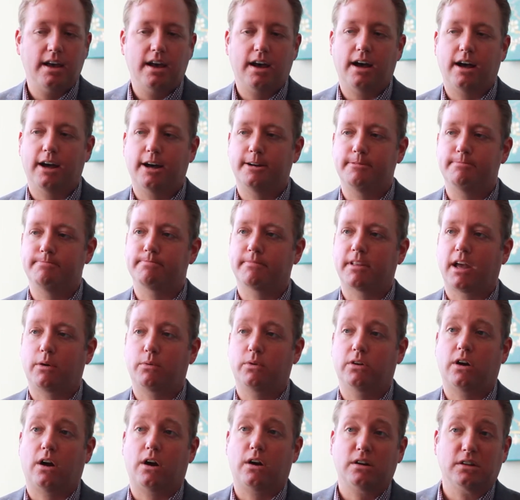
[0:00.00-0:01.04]
I
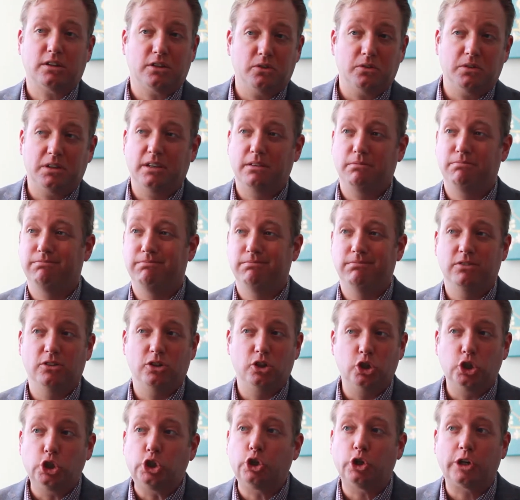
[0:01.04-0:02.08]
would argue he
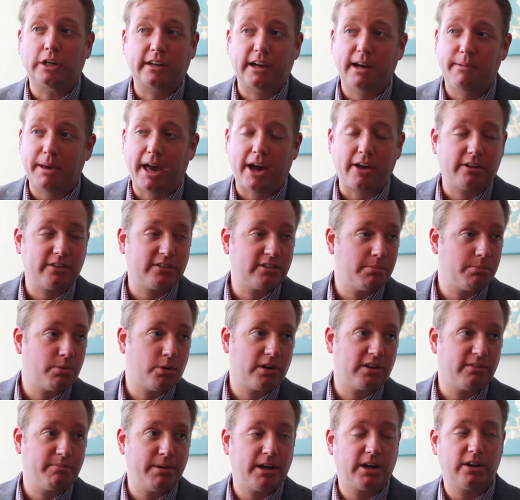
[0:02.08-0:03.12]
should have come out in
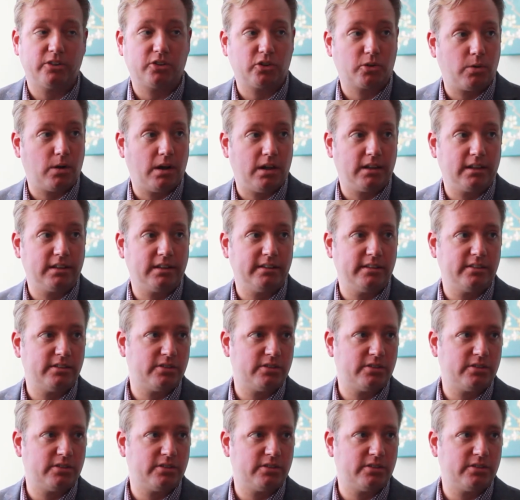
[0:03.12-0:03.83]
support of marriage equality